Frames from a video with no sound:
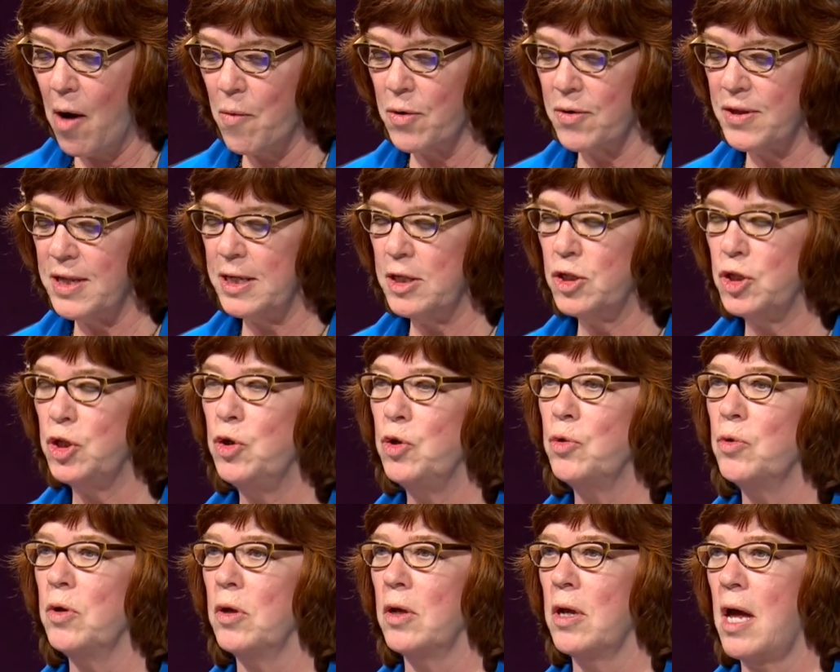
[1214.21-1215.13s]
are these
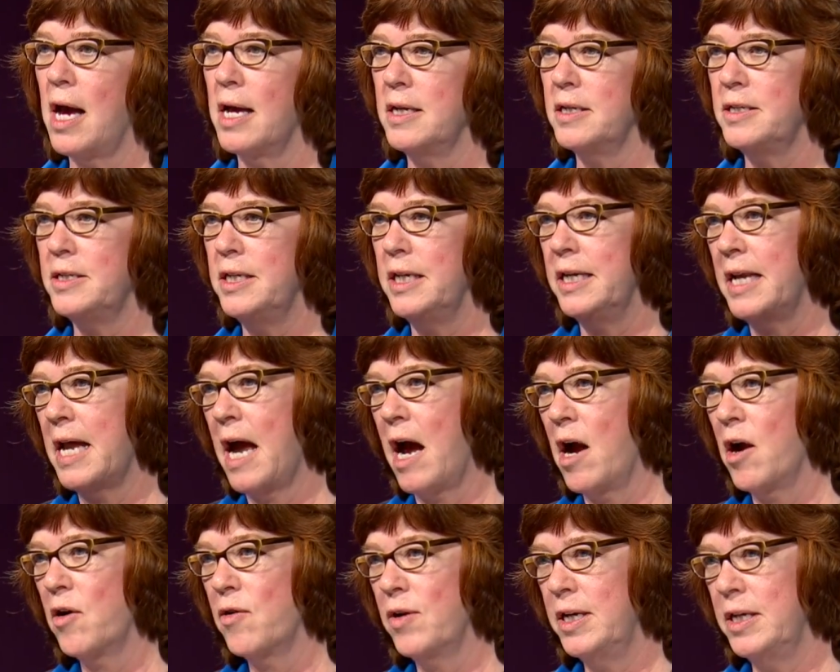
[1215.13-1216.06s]
utilized in
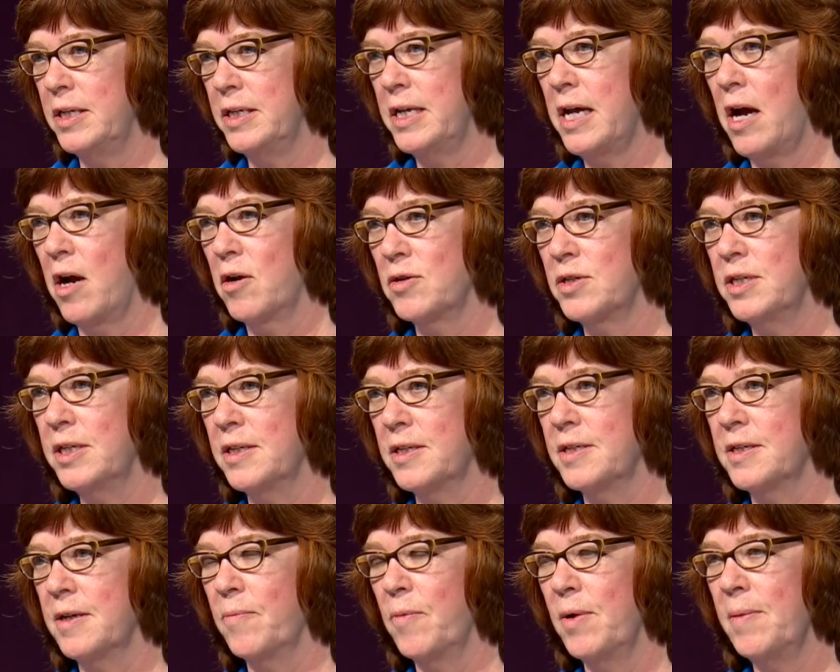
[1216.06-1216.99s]
our entire
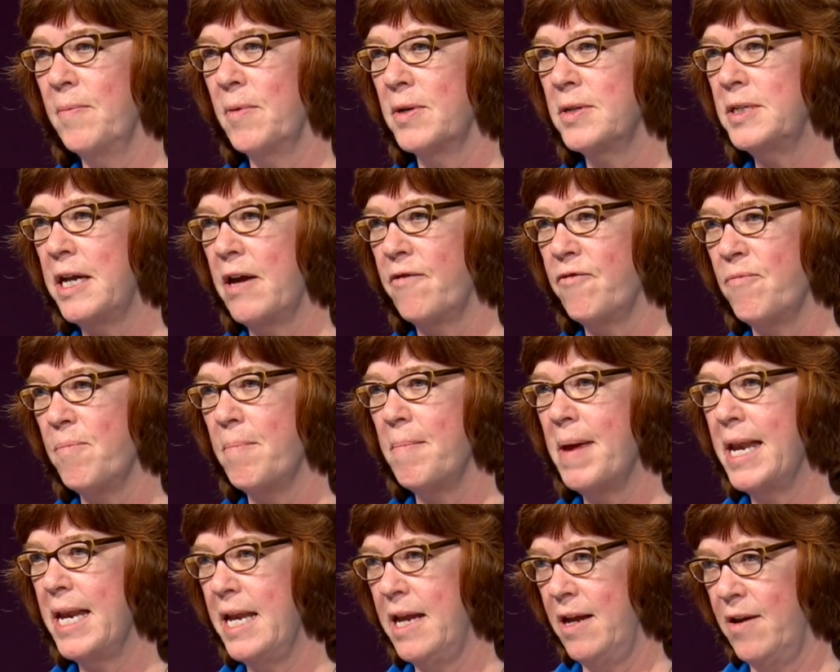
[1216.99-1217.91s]
system? We must have
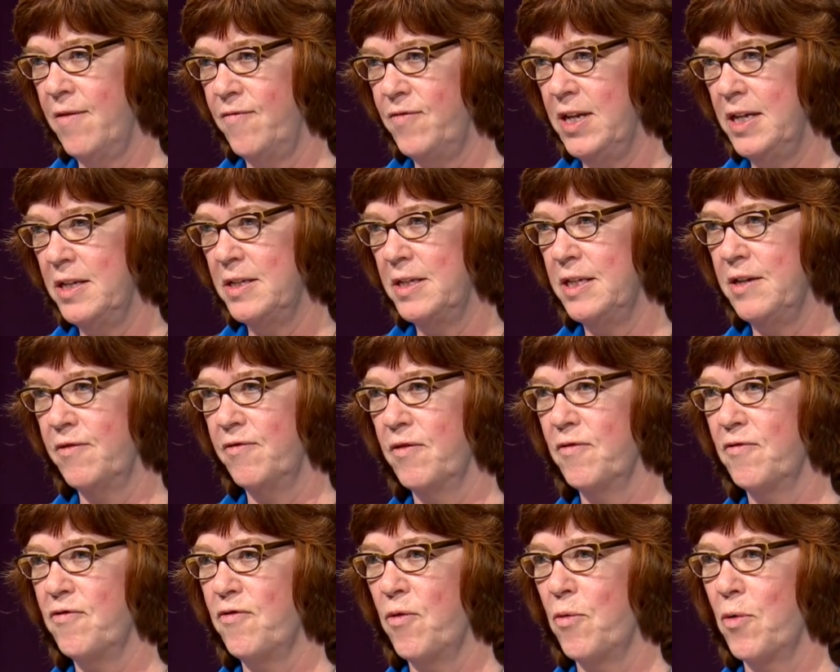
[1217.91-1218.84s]
many of these
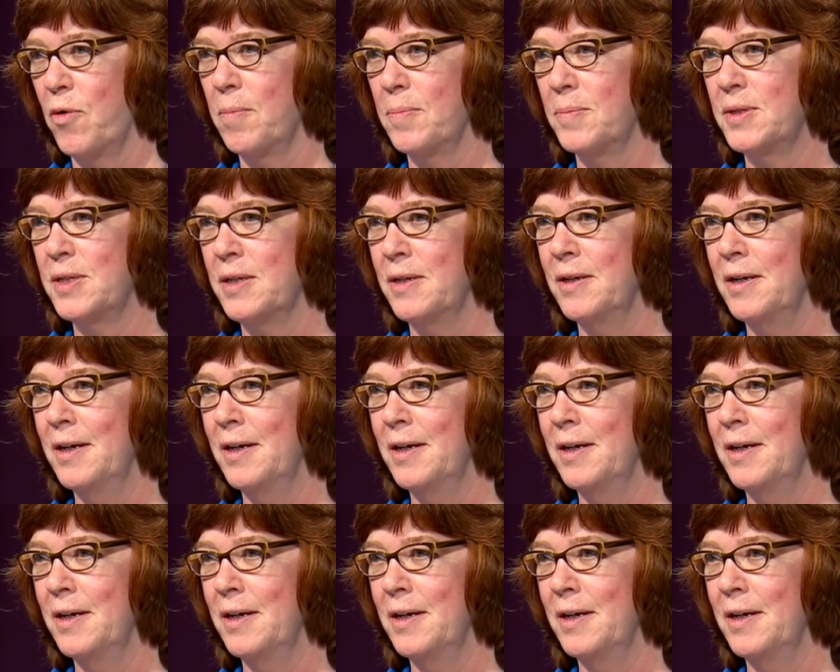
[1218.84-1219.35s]
different forms.